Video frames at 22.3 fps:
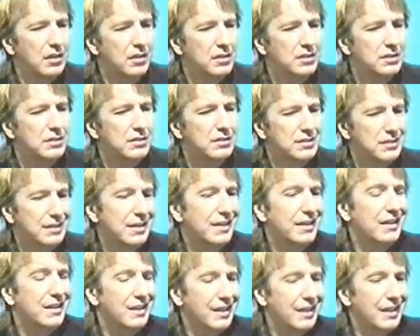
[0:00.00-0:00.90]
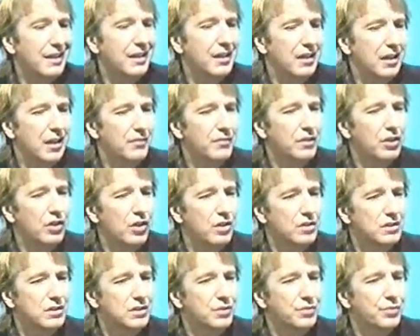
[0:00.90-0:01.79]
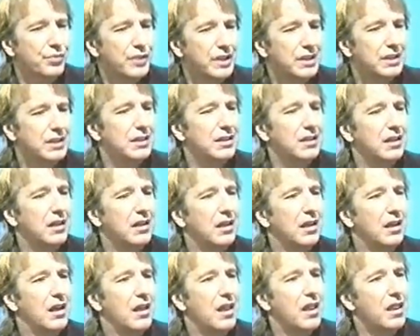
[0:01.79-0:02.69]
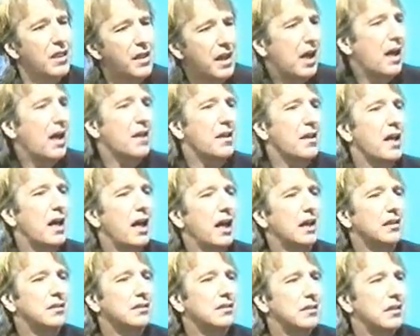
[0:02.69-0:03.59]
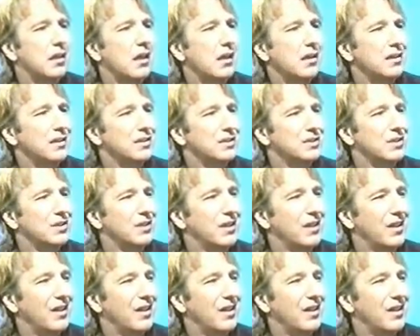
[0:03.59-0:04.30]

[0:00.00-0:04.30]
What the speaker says: I could see and hear Kevin Costner reading the other actors' lines